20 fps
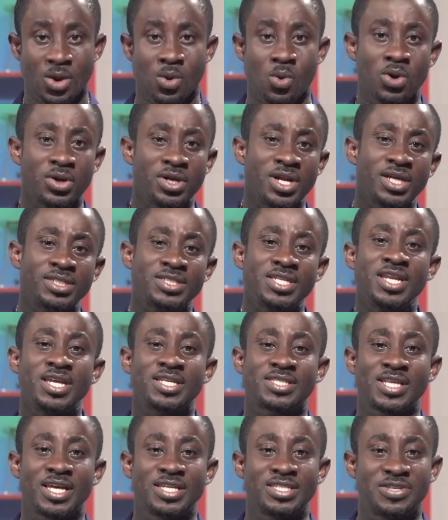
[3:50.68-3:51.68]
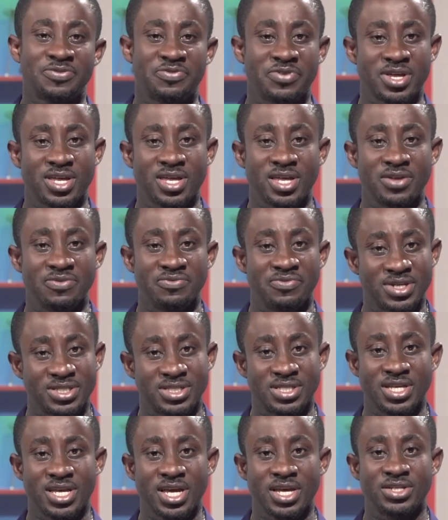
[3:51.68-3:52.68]
Conducting a scientific
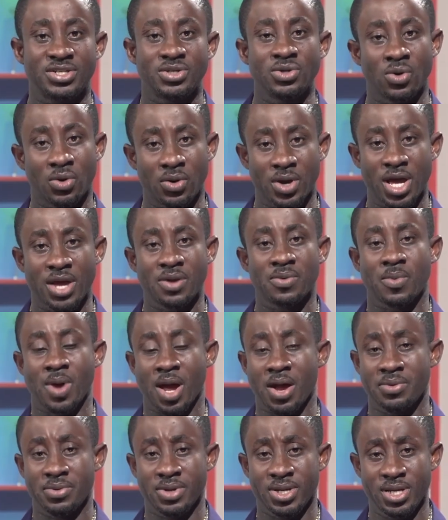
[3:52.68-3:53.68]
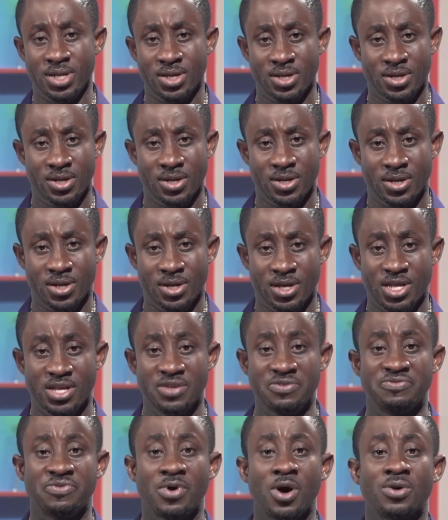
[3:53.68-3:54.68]
investigation or enquiry
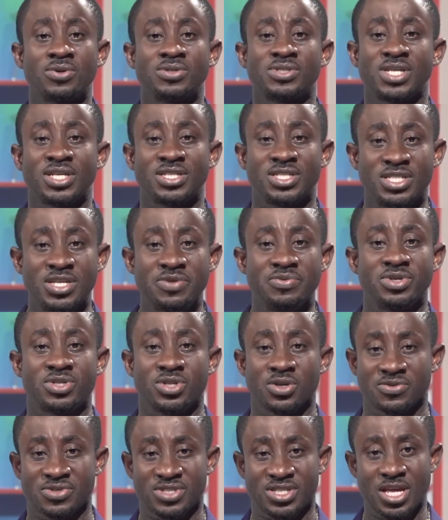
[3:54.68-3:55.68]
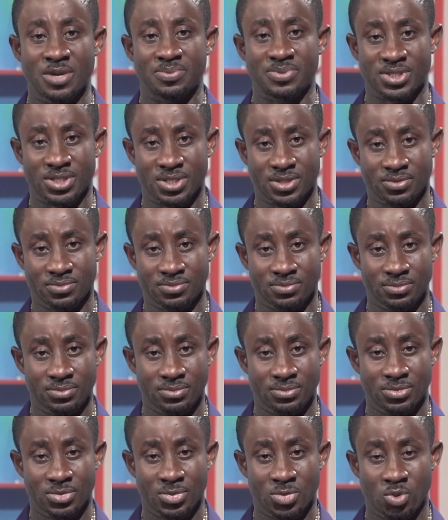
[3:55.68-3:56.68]
involves a series of steps,
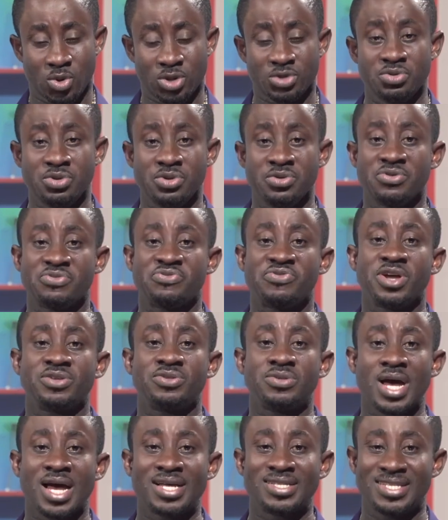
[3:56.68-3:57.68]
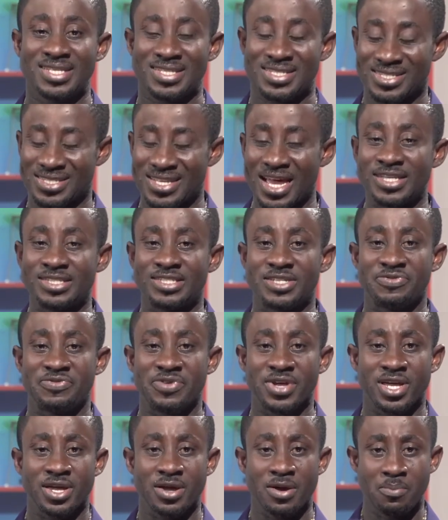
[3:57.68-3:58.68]
what we refer to as the
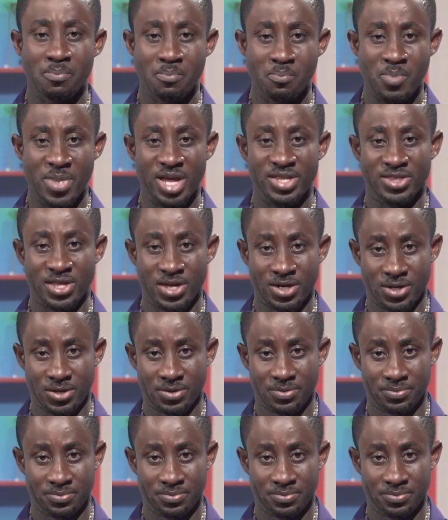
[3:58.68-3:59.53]
scientific method.